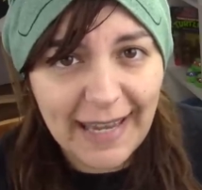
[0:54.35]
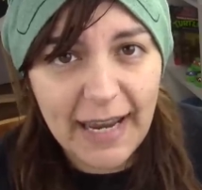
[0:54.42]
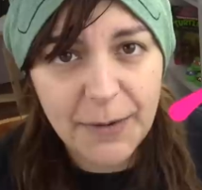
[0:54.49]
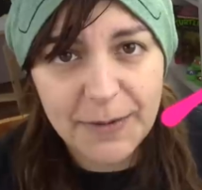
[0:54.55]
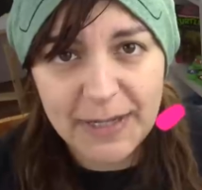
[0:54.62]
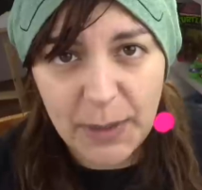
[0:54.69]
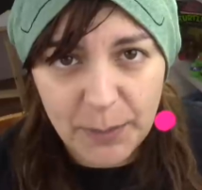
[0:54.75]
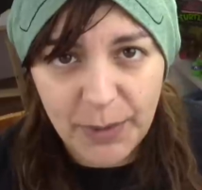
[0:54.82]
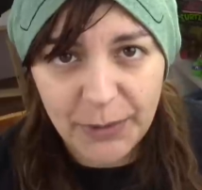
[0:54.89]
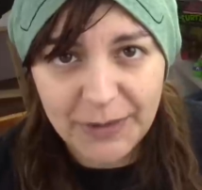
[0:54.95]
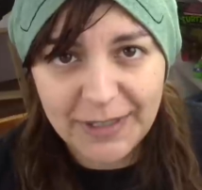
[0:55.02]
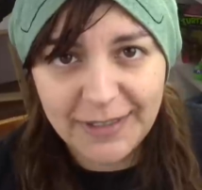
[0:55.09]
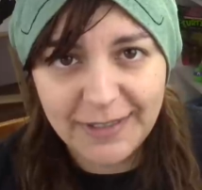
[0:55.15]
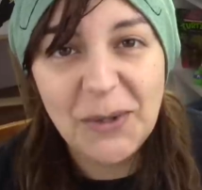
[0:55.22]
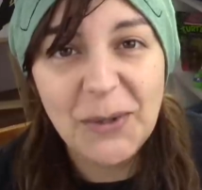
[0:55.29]
Carrie
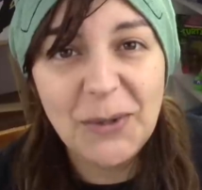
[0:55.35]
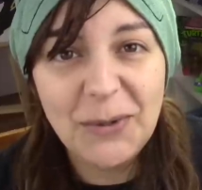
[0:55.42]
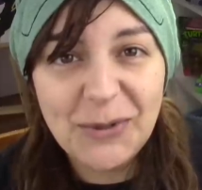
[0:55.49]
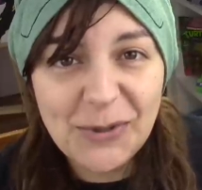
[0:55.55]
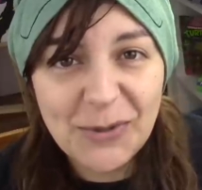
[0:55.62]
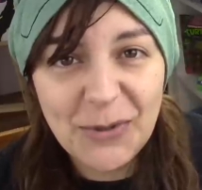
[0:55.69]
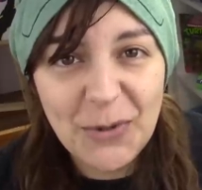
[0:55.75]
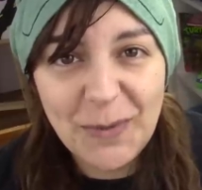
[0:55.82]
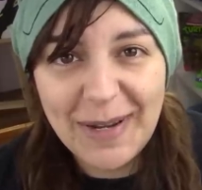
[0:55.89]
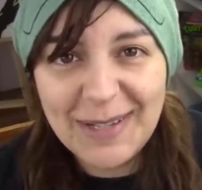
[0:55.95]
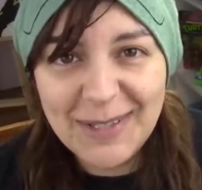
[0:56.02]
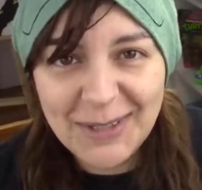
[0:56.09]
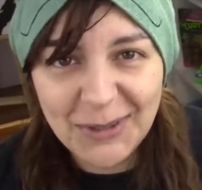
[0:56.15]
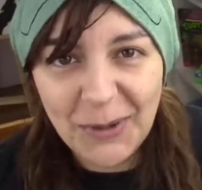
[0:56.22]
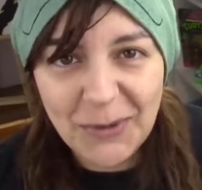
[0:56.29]
Bowden, who drew my
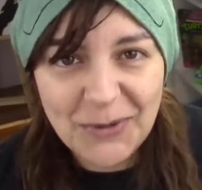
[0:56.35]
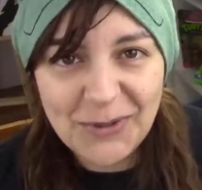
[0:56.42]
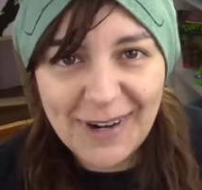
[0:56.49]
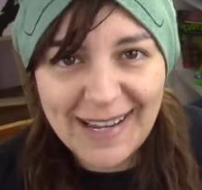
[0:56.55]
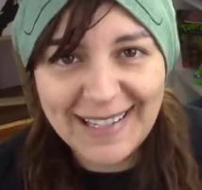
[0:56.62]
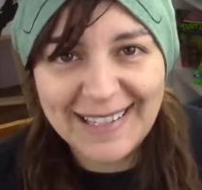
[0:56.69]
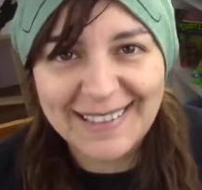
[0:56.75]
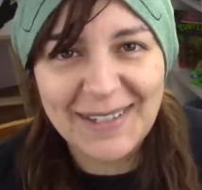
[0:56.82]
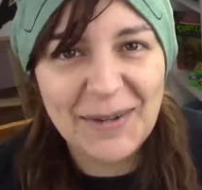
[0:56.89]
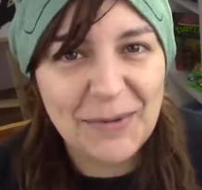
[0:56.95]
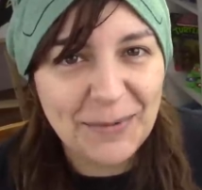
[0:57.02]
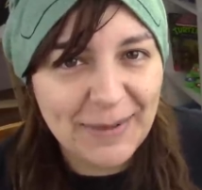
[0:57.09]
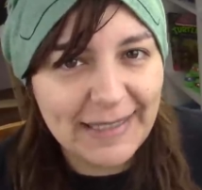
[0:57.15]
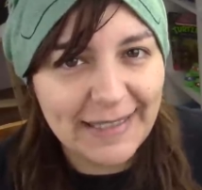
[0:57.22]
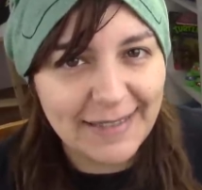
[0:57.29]
stone dragon
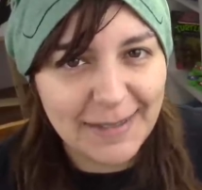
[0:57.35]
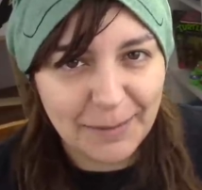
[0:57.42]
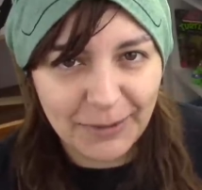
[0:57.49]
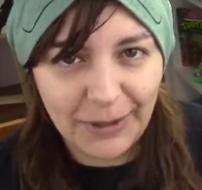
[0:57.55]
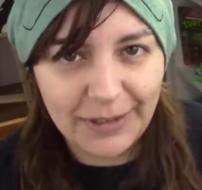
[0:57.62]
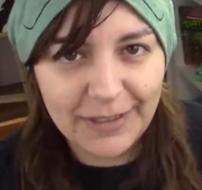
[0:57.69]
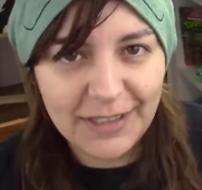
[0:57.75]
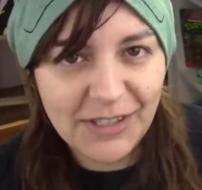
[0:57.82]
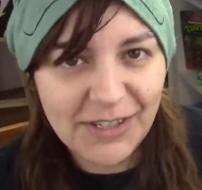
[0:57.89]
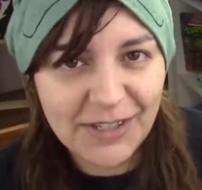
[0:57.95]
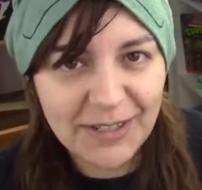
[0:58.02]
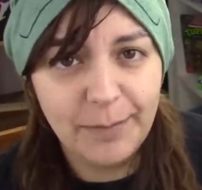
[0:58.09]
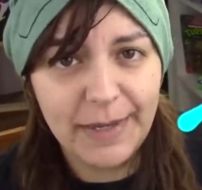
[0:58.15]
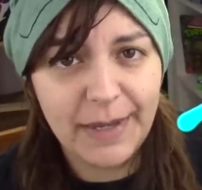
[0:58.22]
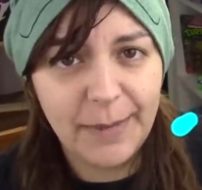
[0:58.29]
reading some knowledge,
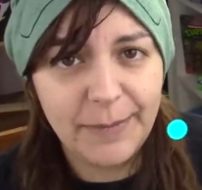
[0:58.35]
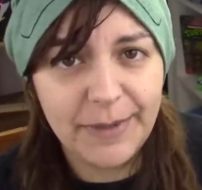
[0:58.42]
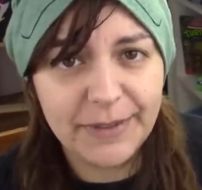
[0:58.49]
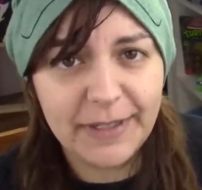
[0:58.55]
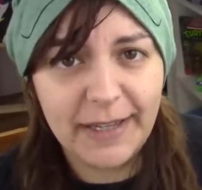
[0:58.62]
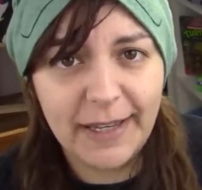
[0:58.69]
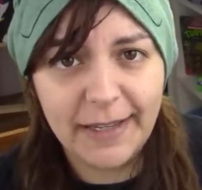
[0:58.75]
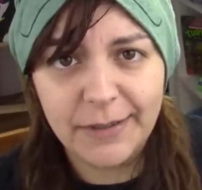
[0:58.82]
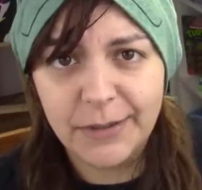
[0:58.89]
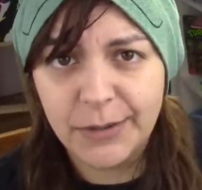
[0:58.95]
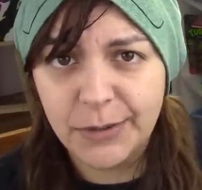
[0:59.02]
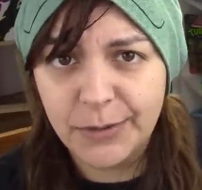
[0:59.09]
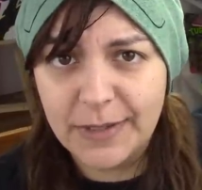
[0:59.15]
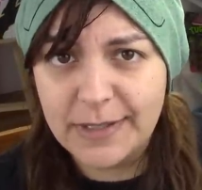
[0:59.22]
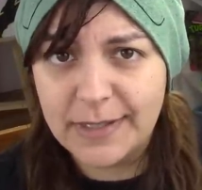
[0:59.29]
Mega Meerkat,
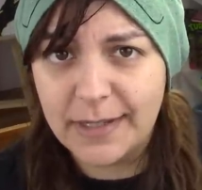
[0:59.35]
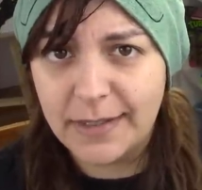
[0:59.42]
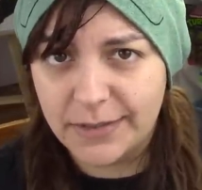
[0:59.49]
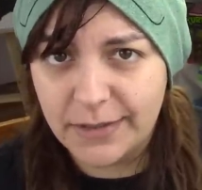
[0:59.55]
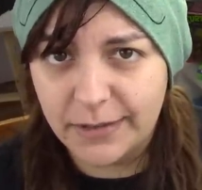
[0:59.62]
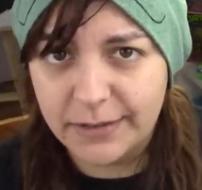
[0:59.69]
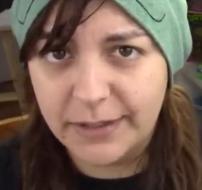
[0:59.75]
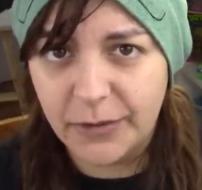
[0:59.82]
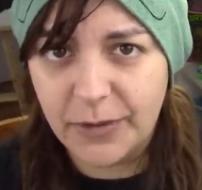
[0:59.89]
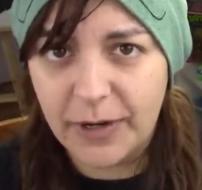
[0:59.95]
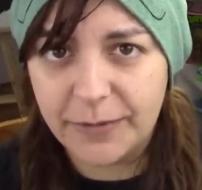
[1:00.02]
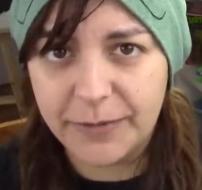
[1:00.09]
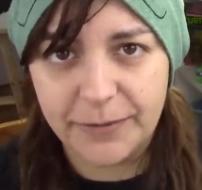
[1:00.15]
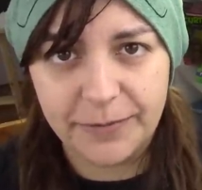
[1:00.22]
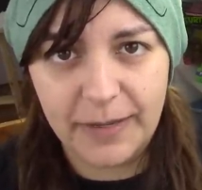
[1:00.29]
who is a salty
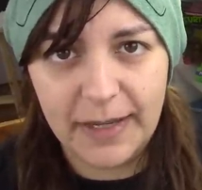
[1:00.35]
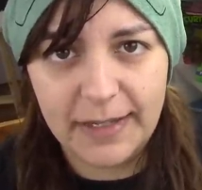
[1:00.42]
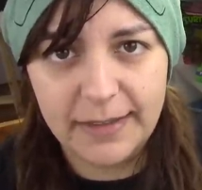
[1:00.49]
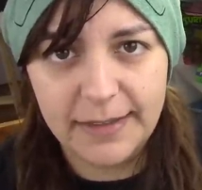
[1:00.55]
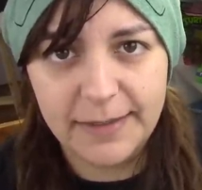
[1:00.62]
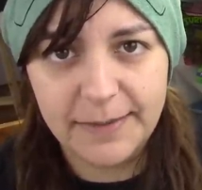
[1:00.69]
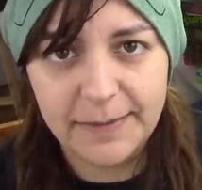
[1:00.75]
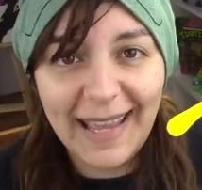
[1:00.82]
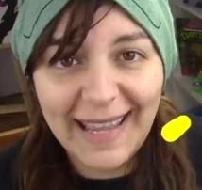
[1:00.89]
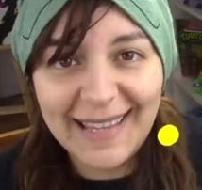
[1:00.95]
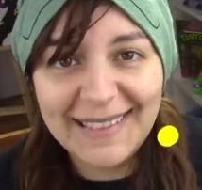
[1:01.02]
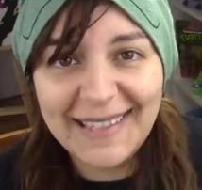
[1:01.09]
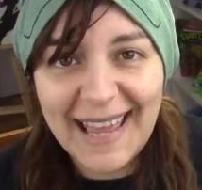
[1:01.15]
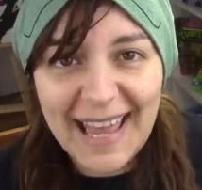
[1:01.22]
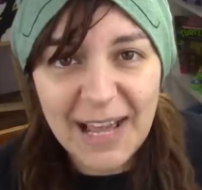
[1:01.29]
crafter fan,
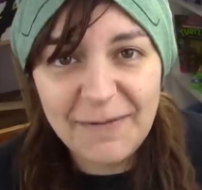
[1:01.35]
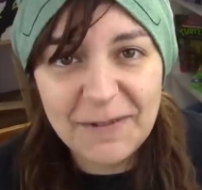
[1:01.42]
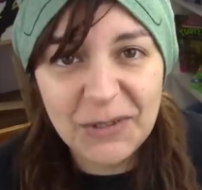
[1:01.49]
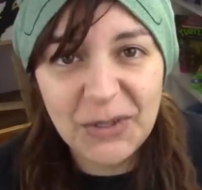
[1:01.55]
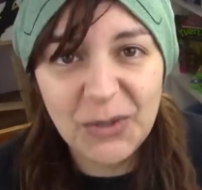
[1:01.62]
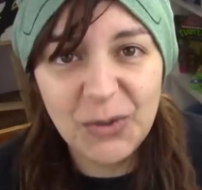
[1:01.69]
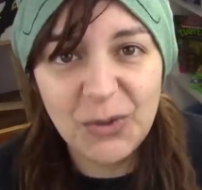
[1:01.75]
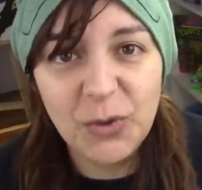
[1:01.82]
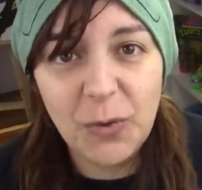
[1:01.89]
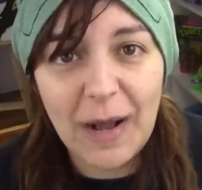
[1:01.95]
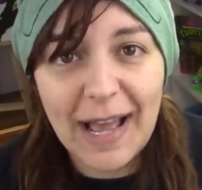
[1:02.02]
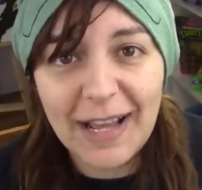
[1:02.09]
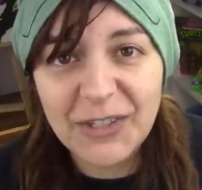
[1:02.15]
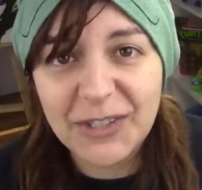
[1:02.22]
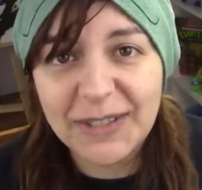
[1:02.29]
and Avatune, who
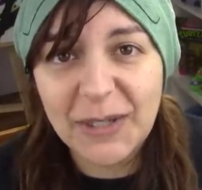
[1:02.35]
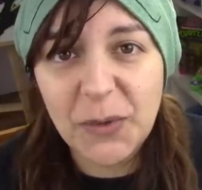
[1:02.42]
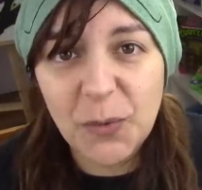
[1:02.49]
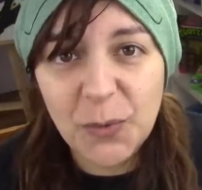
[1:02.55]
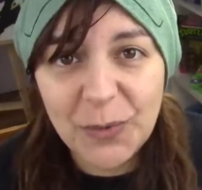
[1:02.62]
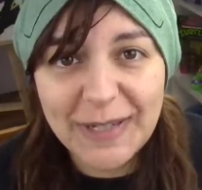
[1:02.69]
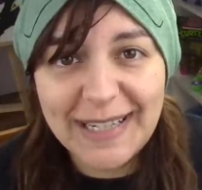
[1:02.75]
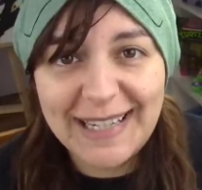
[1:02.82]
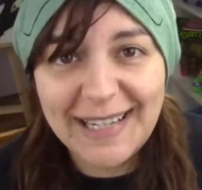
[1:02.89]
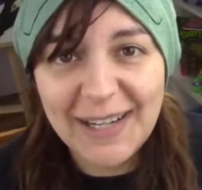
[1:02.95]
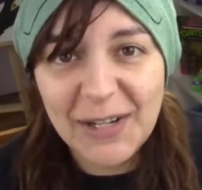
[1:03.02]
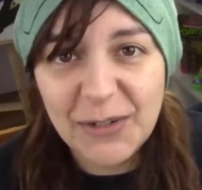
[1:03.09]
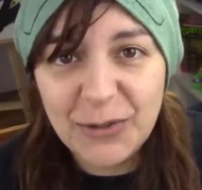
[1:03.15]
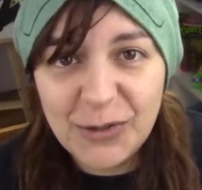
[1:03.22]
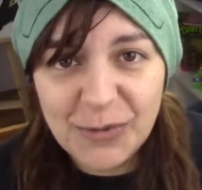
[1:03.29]
actually
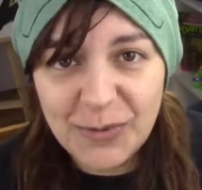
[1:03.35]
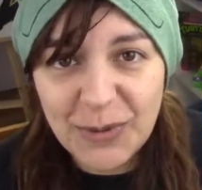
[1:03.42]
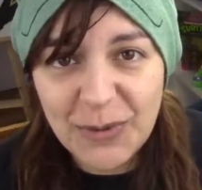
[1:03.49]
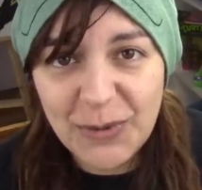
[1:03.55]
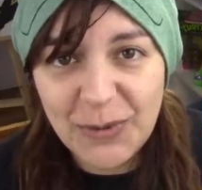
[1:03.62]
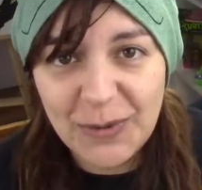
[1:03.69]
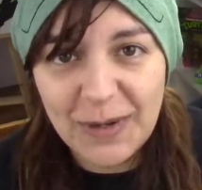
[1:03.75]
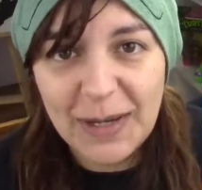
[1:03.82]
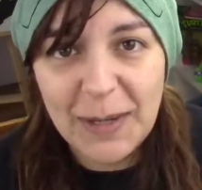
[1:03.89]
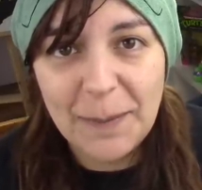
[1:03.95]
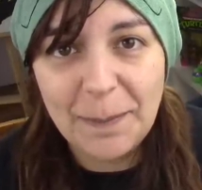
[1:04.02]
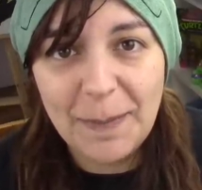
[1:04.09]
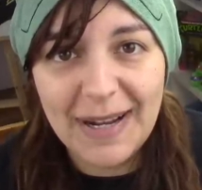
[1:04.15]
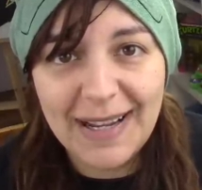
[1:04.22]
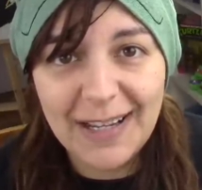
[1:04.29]
redrew
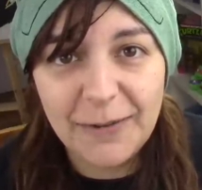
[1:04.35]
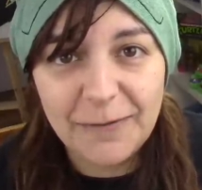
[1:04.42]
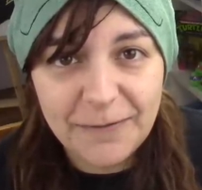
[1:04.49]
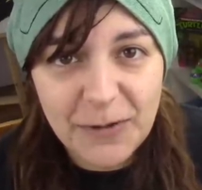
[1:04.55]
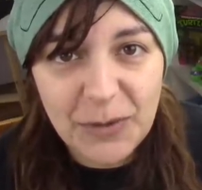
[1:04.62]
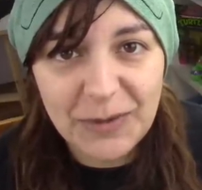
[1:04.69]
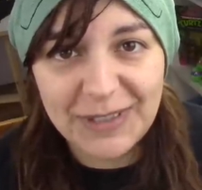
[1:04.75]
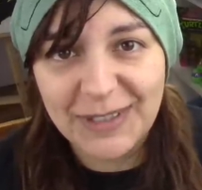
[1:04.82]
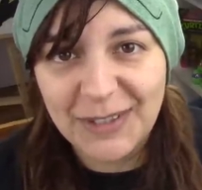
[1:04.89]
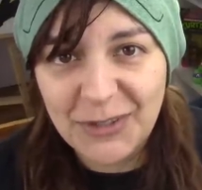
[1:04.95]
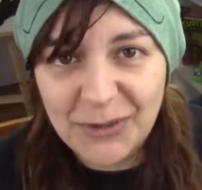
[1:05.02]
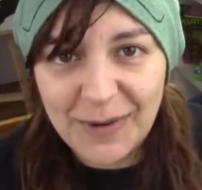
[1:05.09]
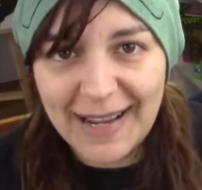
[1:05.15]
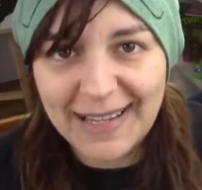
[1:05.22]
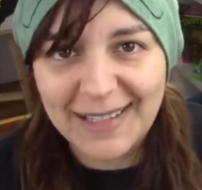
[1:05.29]
my fruit
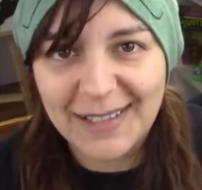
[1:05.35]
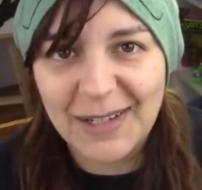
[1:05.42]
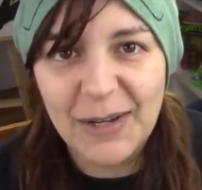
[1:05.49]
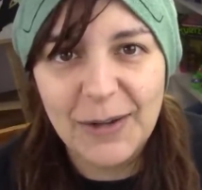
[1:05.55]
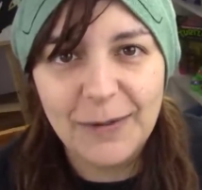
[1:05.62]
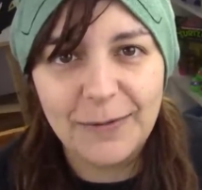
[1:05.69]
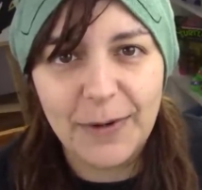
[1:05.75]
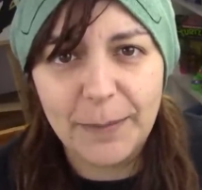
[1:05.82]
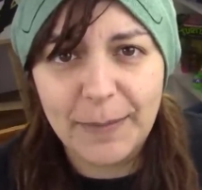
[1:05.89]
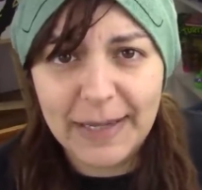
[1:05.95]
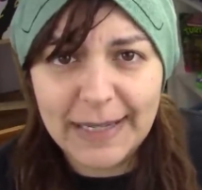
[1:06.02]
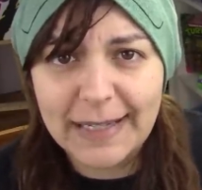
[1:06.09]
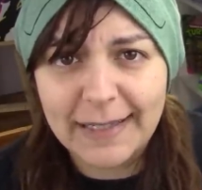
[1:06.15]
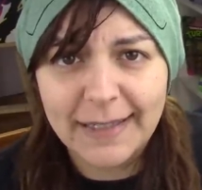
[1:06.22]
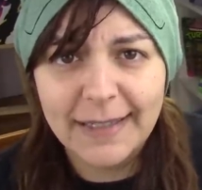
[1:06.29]
dragon from
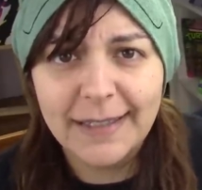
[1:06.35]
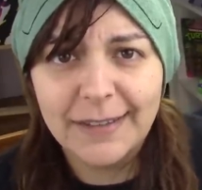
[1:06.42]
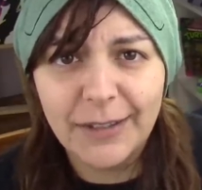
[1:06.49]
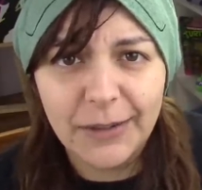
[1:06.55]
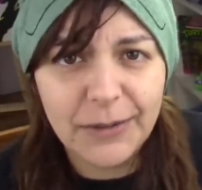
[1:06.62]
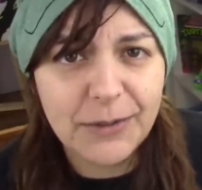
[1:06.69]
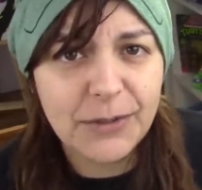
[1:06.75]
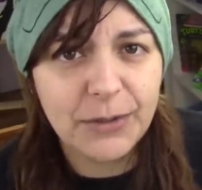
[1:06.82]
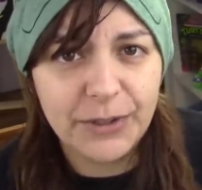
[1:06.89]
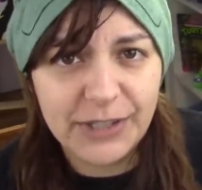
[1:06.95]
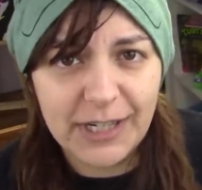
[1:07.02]
my dollar store